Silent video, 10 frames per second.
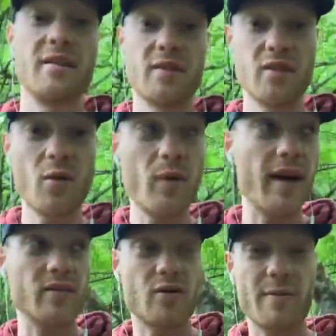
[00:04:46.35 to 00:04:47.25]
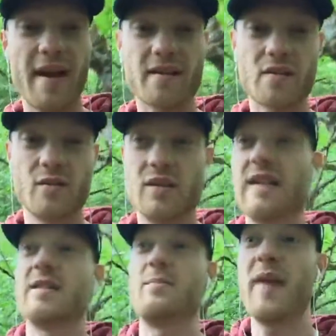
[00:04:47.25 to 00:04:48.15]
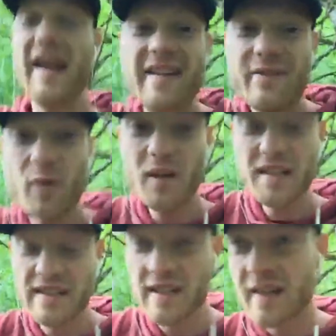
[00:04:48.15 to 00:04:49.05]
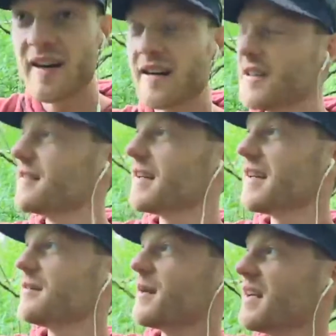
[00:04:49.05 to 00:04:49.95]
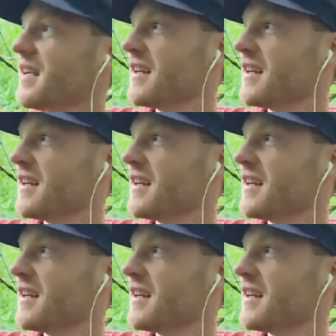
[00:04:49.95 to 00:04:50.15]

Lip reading: There was no way I was going back to school, and to pay for it, are you kidding me?